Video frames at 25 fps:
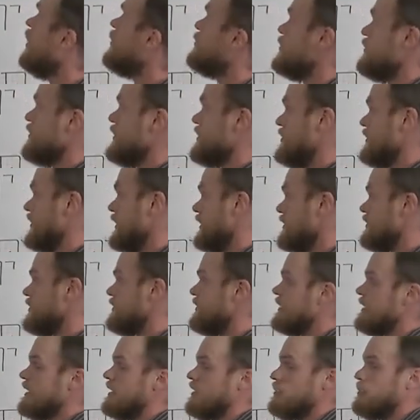So this
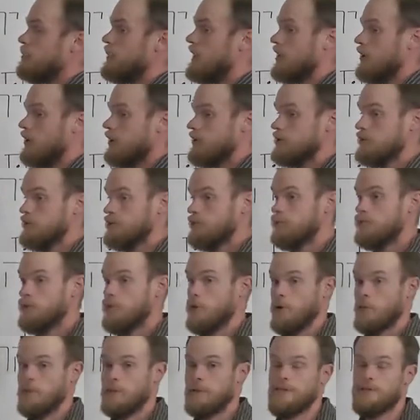is the imperative
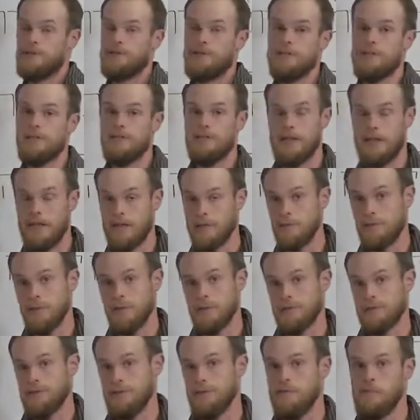form. It's the second
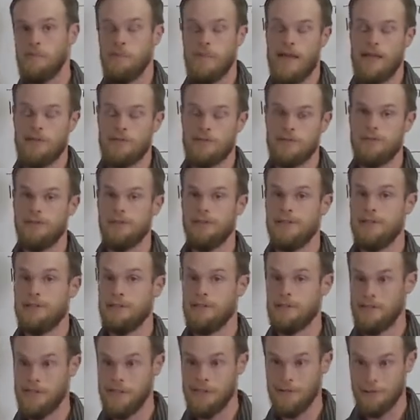person,
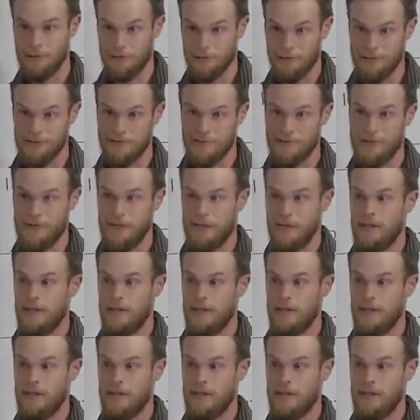masculine, singular,